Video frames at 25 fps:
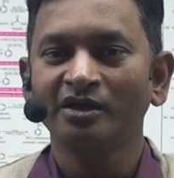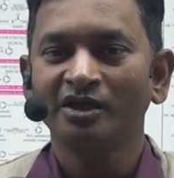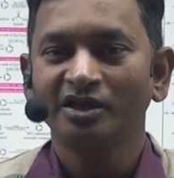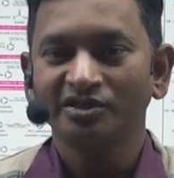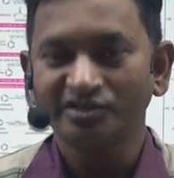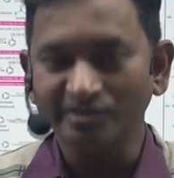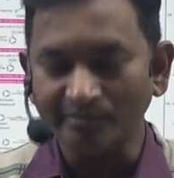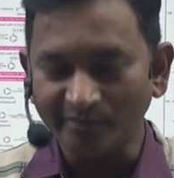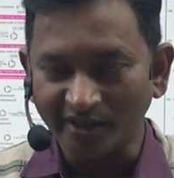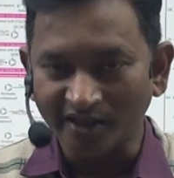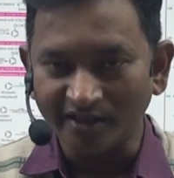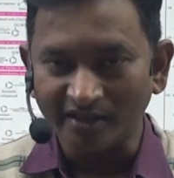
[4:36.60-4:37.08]

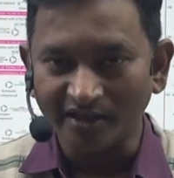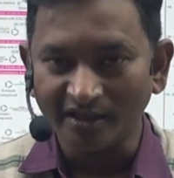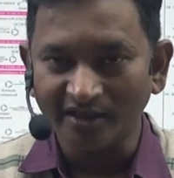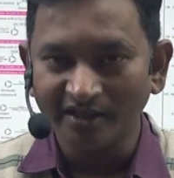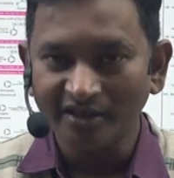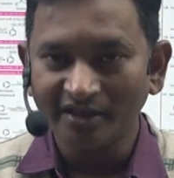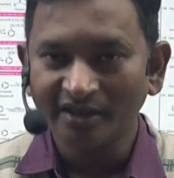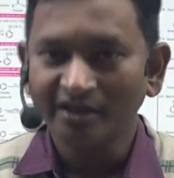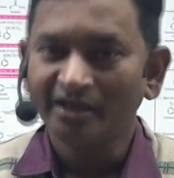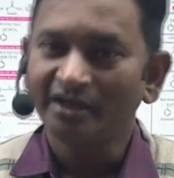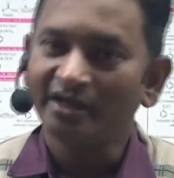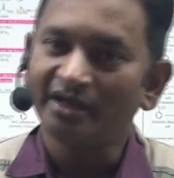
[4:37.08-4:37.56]

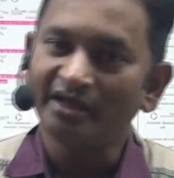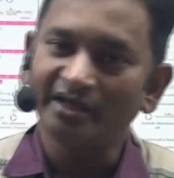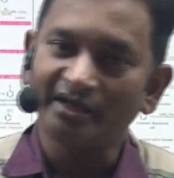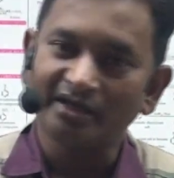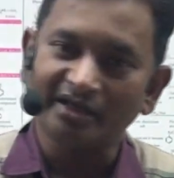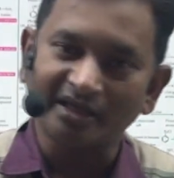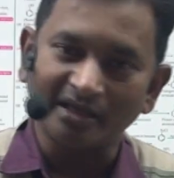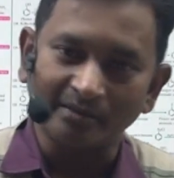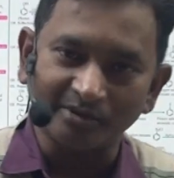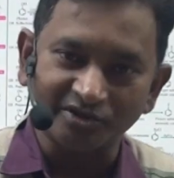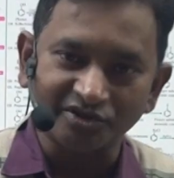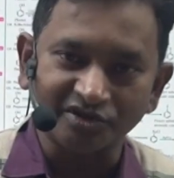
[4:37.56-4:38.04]
Similarly
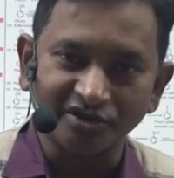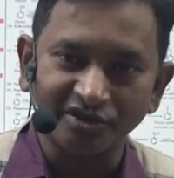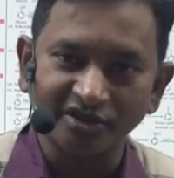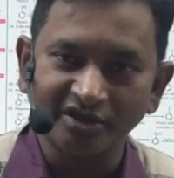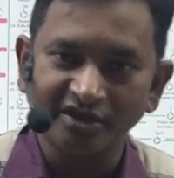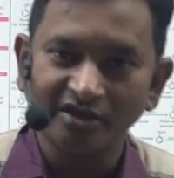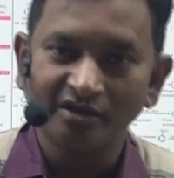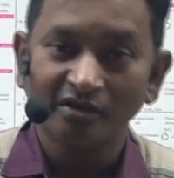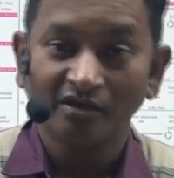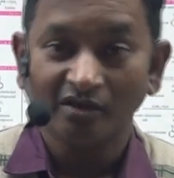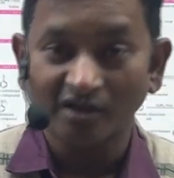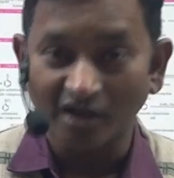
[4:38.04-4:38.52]
in
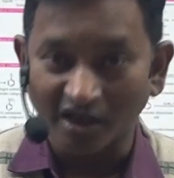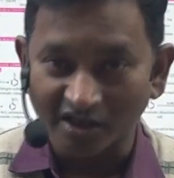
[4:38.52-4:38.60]
chemistry,